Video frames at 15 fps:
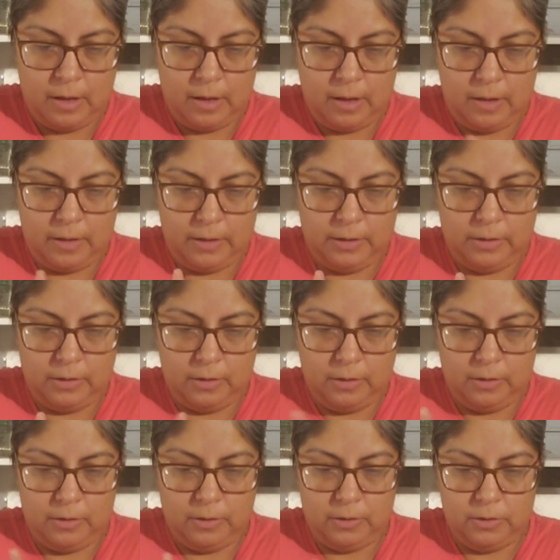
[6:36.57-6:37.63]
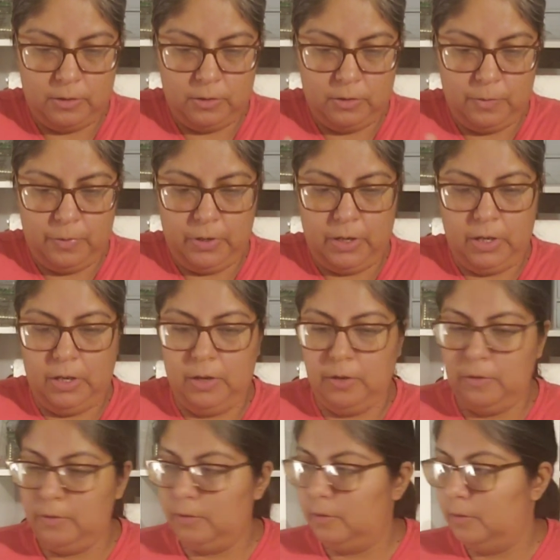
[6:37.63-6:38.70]
And this is going to look super
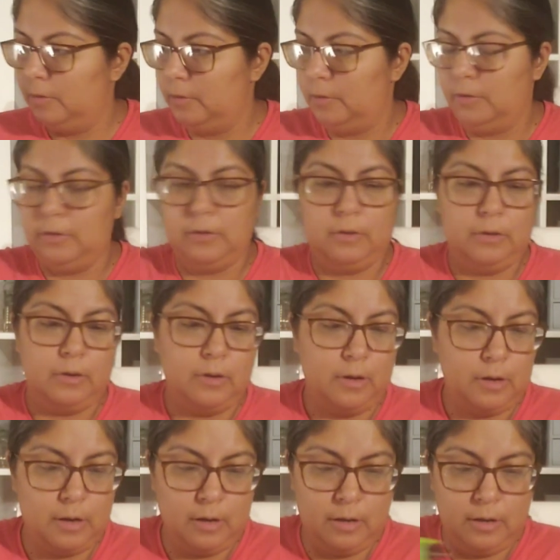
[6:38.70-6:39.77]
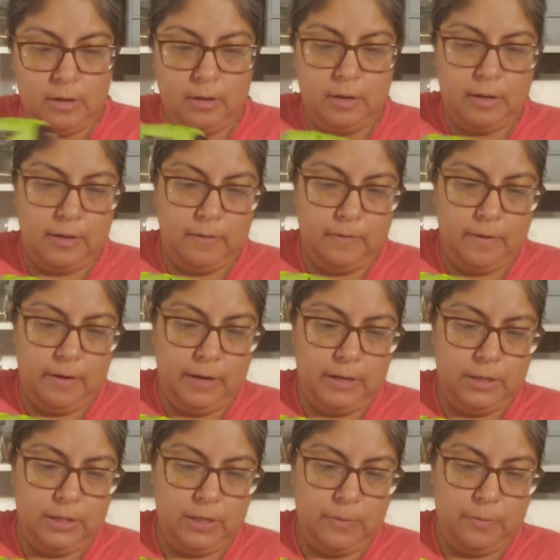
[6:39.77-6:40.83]
cute. It's a very
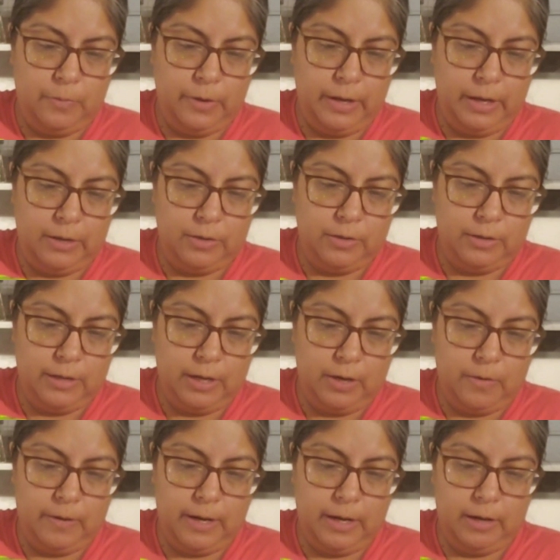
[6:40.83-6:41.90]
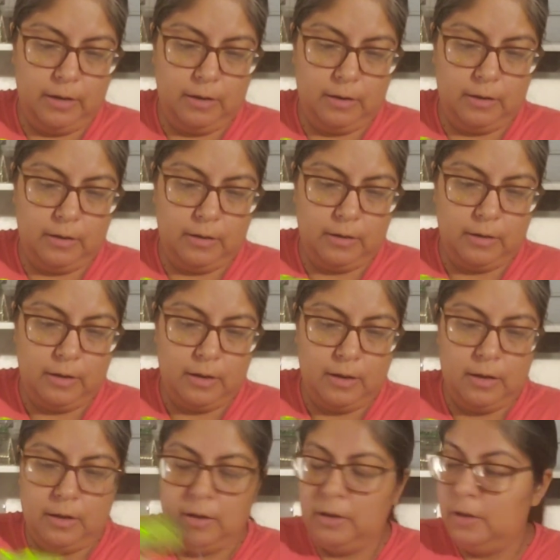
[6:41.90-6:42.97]
cheap way to decorate
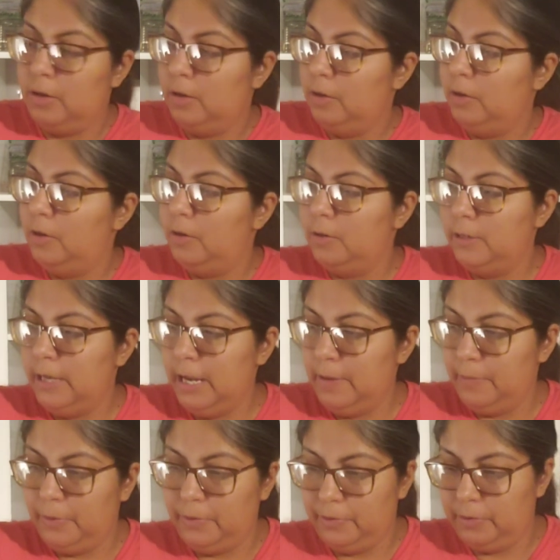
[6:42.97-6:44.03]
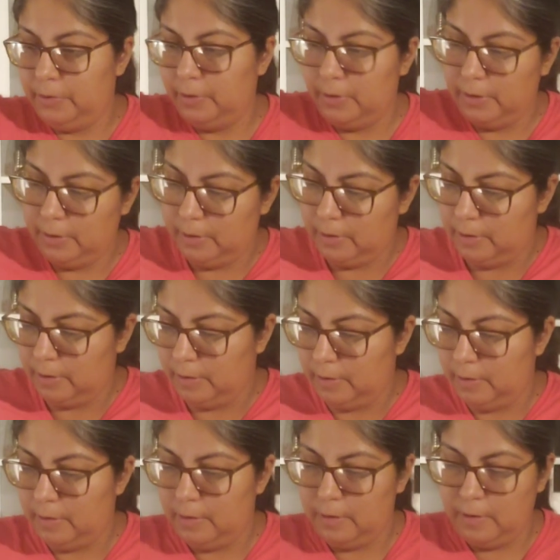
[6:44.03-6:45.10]
your tables
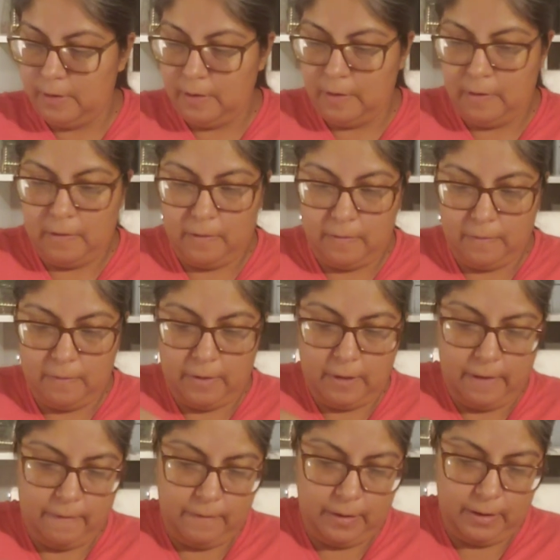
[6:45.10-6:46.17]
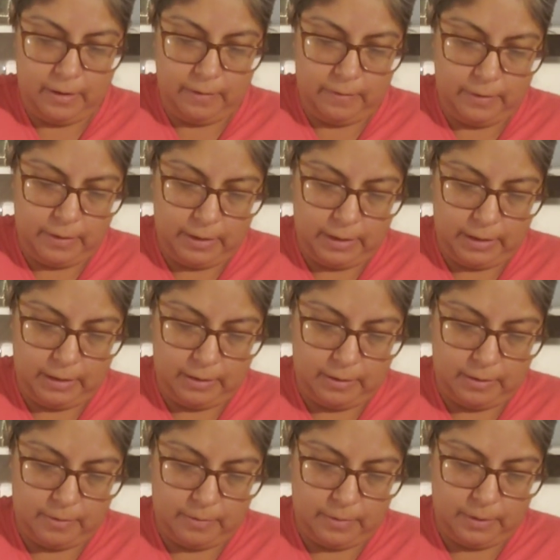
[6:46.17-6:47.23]
for that very, very
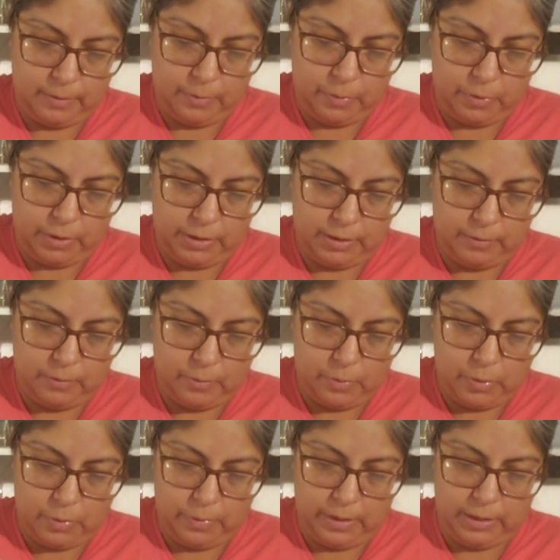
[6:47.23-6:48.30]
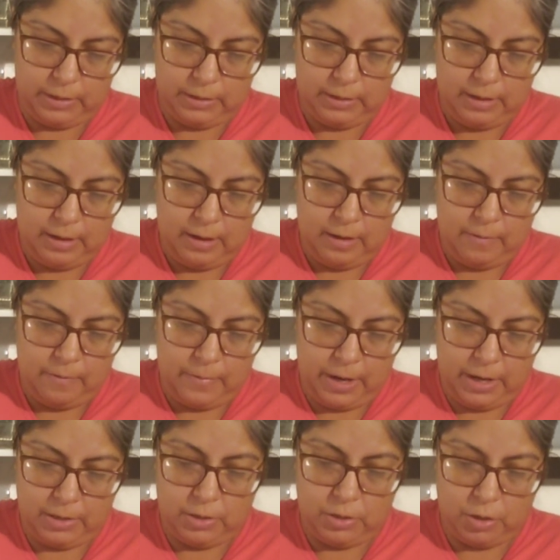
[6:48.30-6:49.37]
important moment.
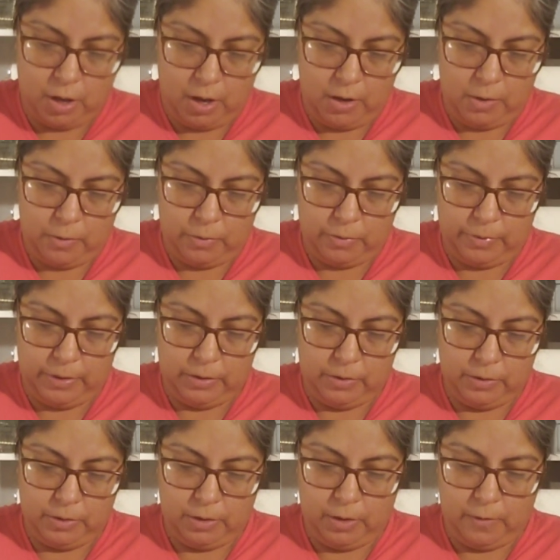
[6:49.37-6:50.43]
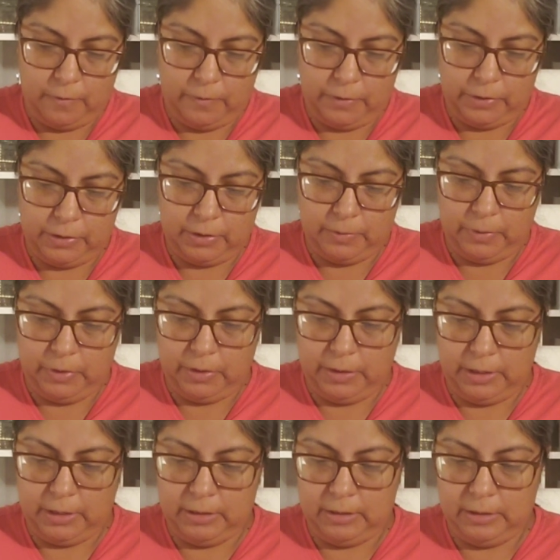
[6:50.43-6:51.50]
My daughter will be doing her first
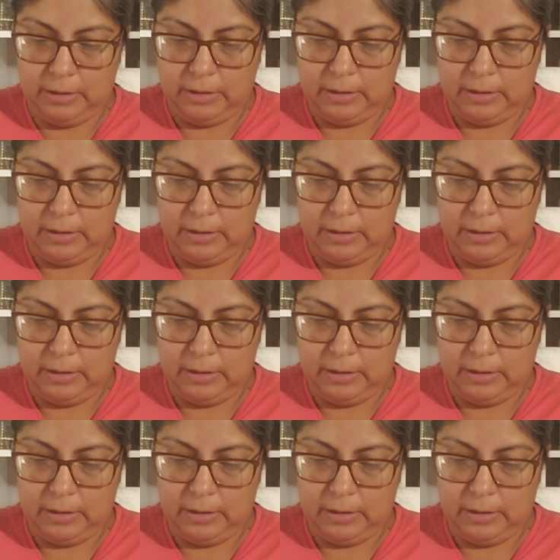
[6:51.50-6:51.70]
communion